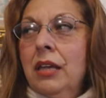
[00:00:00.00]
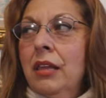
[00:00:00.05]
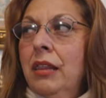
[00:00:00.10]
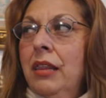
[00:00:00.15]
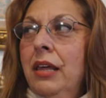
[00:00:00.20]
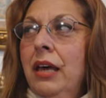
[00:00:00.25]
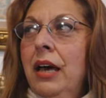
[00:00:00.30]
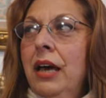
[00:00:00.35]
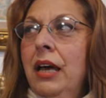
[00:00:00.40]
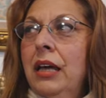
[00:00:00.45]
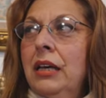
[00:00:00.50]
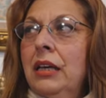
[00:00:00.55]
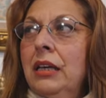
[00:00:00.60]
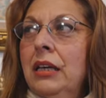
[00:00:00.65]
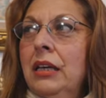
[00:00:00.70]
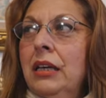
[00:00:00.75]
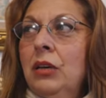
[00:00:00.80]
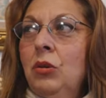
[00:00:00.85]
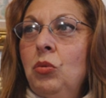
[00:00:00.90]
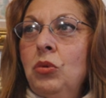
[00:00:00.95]
that
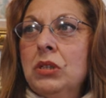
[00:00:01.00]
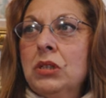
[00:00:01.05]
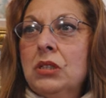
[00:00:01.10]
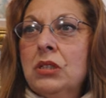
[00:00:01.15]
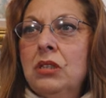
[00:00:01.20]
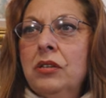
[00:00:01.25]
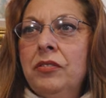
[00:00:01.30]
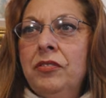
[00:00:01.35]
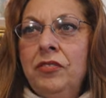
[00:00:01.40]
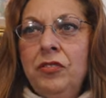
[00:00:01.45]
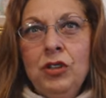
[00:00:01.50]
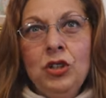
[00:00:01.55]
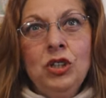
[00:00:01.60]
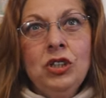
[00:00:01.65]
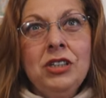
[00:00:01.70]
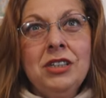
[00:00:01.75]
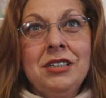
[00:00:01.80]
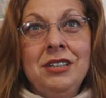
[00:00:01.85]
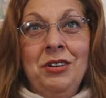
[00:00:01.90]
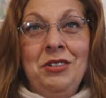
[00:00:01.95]
it was the
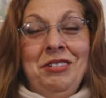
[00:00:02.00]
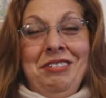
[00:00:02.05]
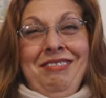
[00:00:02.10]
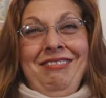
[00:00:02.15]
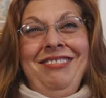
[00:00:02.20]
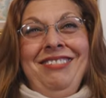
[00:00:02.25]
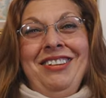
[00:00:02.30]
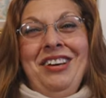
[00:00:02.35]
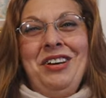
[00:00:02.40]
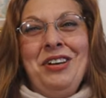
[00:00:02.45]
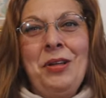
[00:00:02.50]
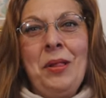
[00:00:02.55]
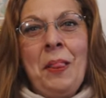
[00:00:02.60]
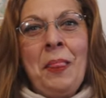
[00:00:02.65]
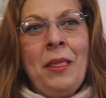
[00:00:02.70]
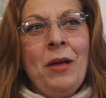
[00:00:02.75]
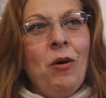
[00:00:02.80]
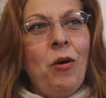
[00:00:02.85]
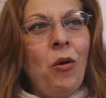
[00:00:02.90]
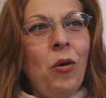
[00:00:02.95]
first
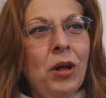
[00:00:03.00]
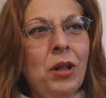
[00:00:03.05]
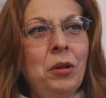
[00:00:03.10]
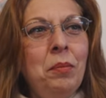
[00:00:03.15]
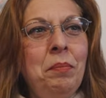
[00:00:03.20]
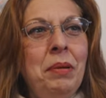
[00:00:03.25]
oil